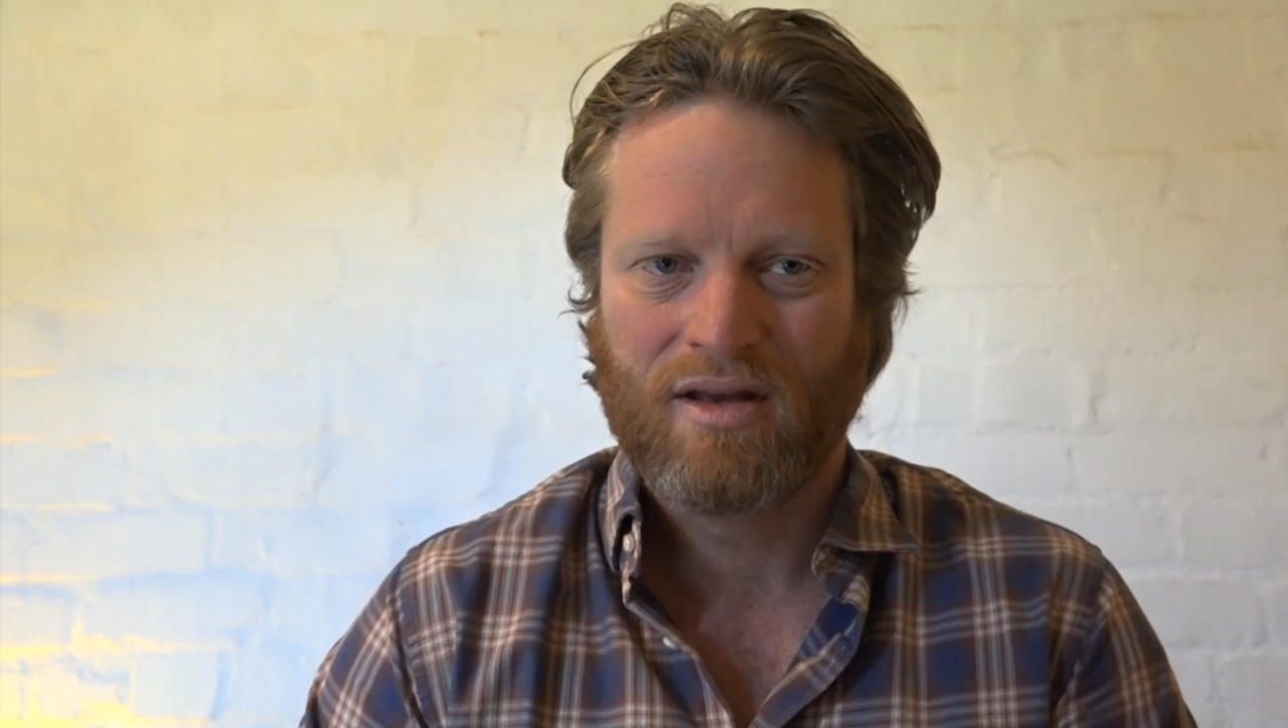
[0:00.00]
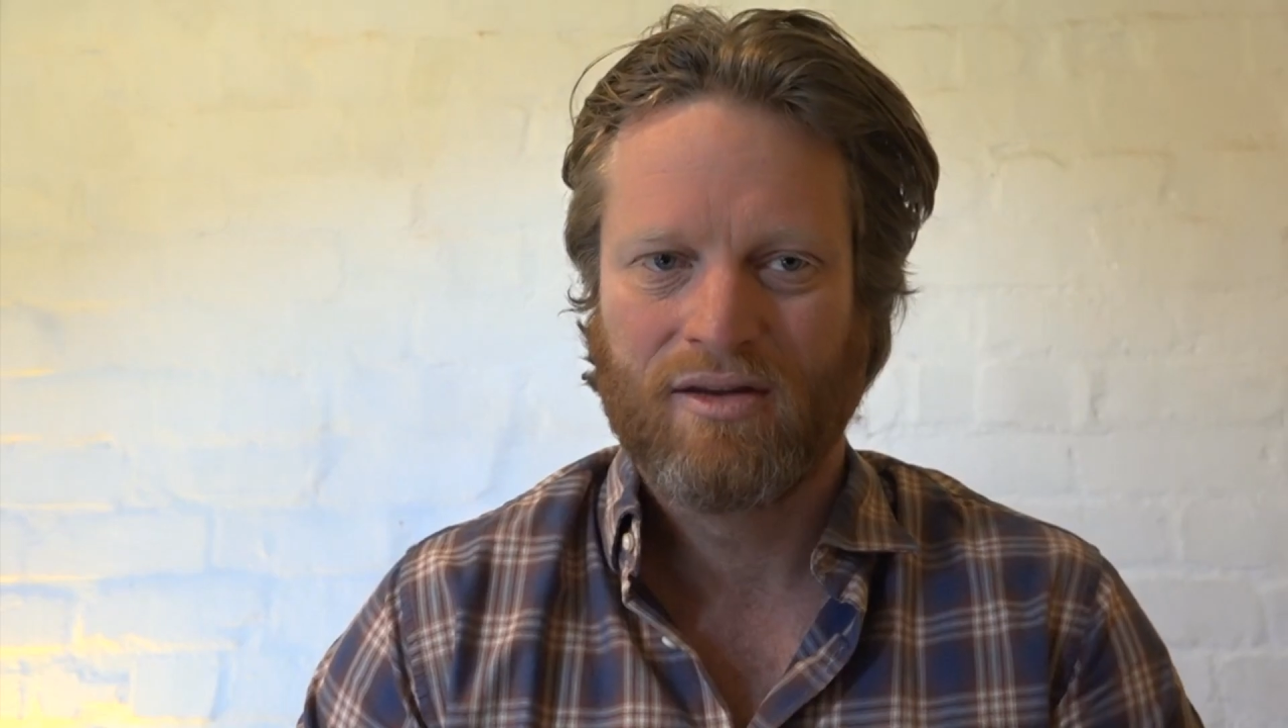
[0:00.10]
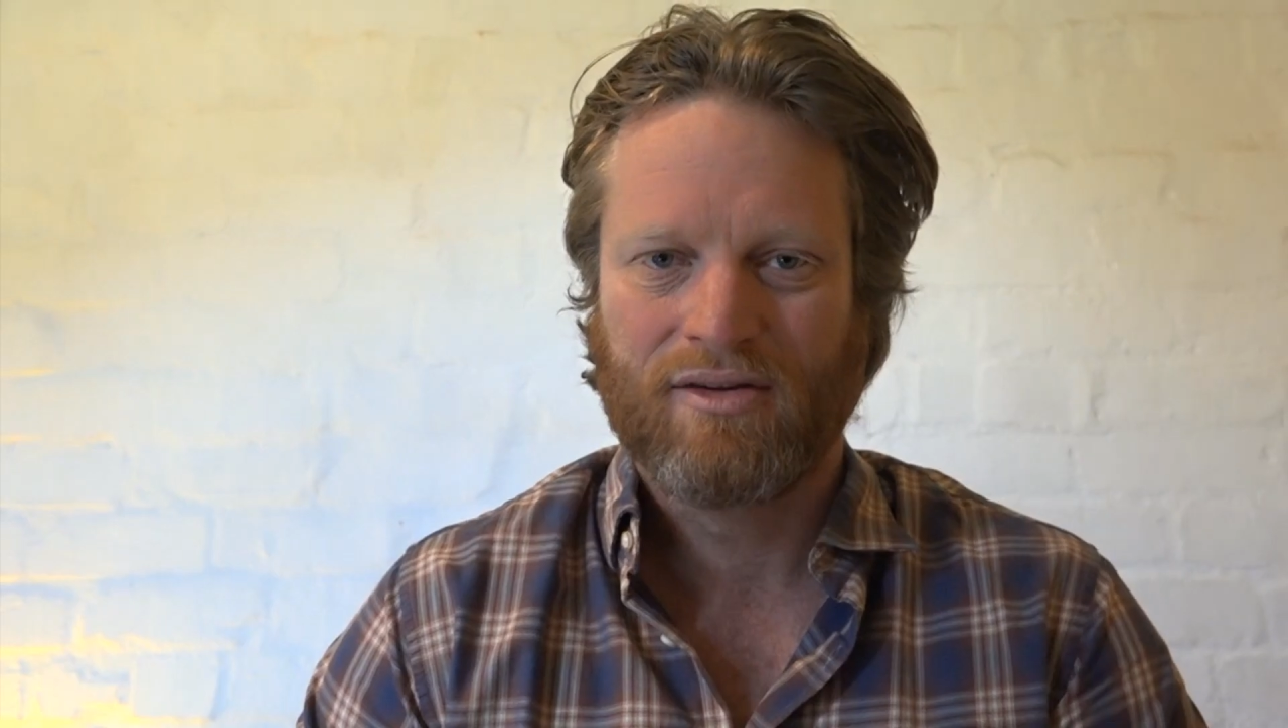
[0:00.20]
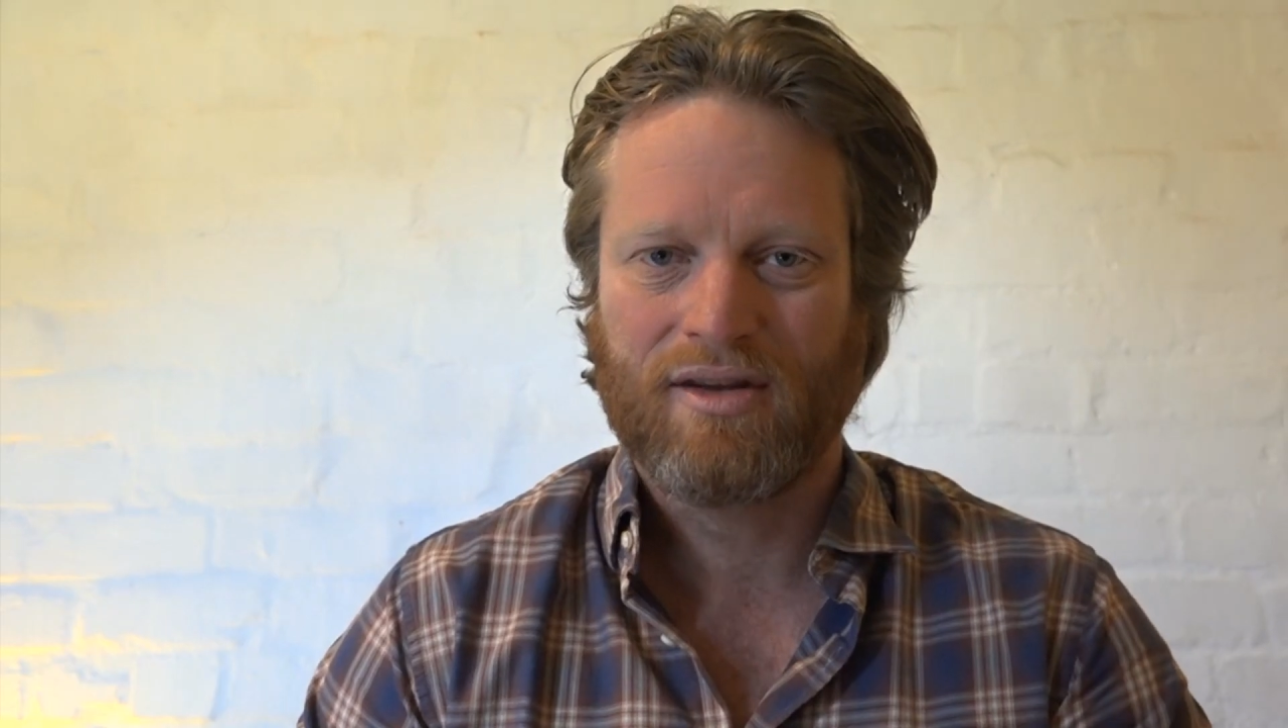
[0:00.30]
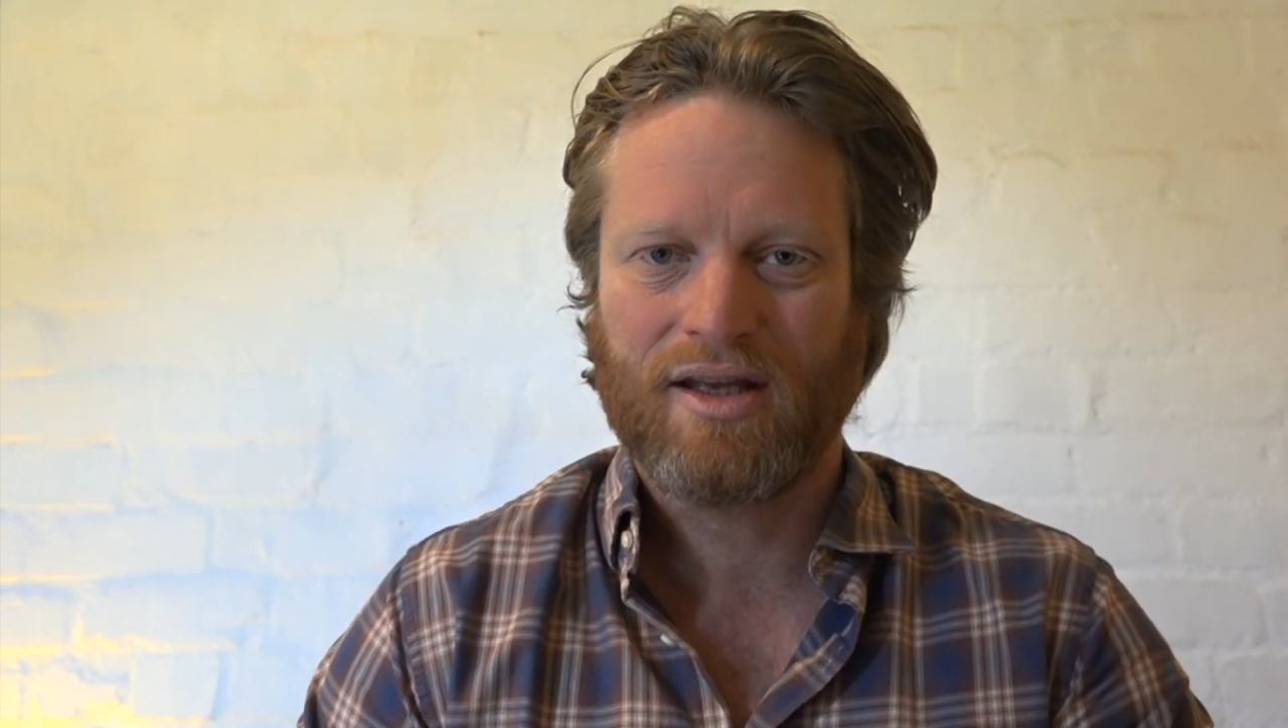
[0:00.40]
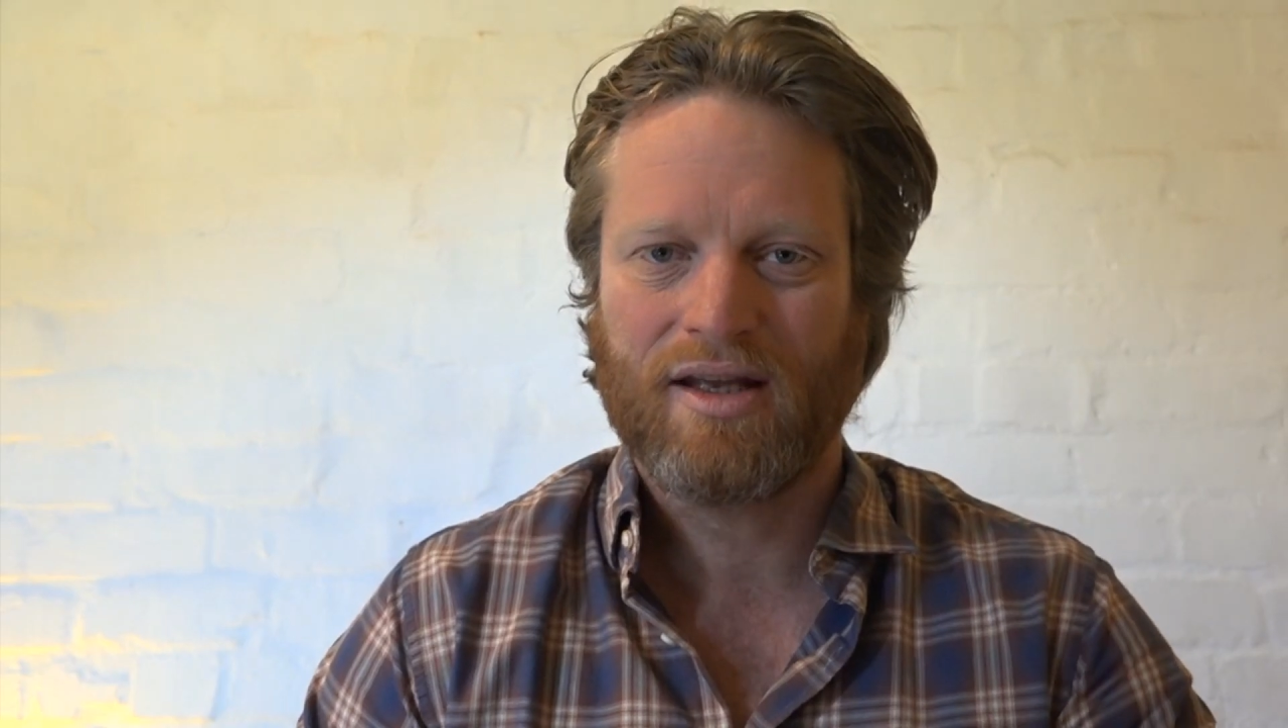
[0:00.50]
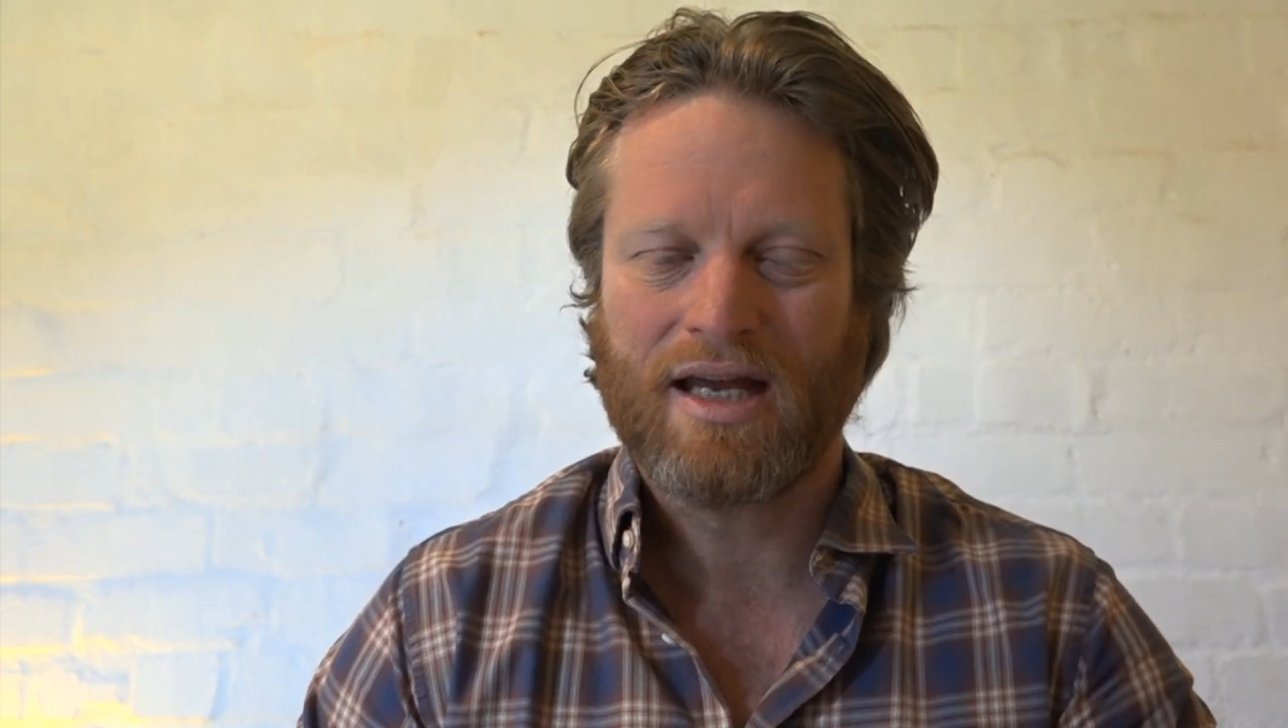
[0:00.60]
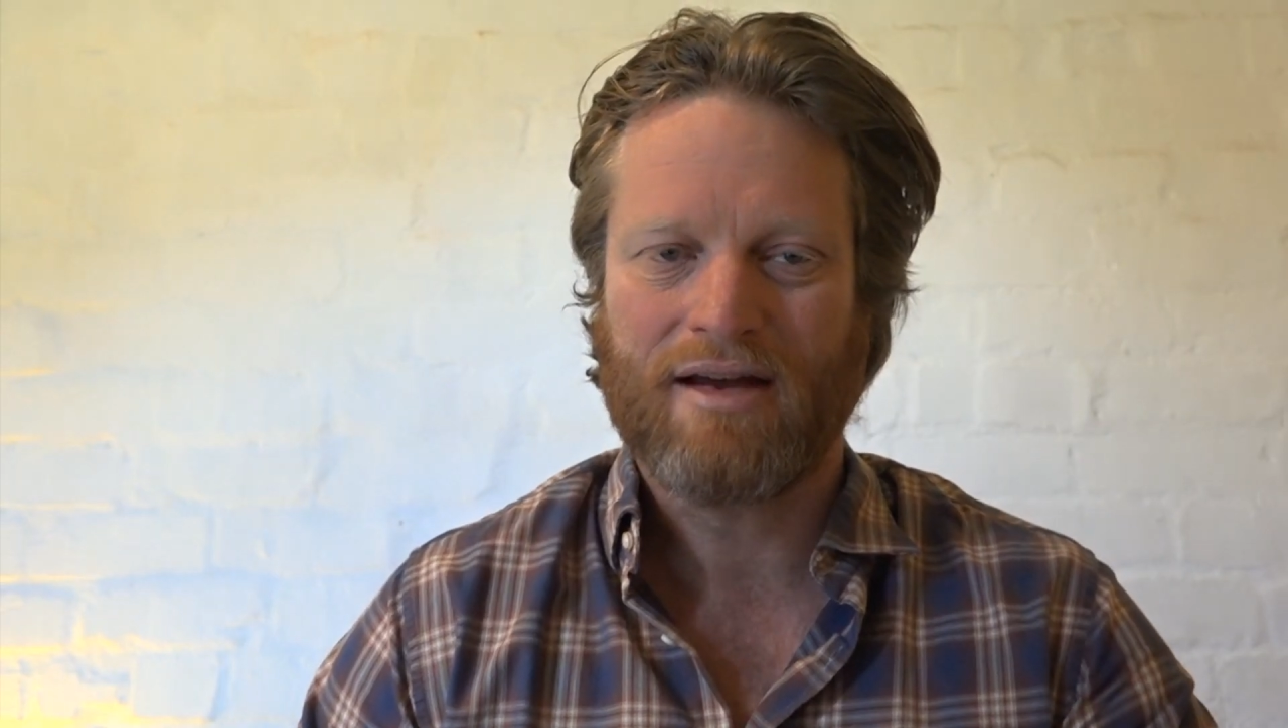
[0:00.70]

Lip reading: So there you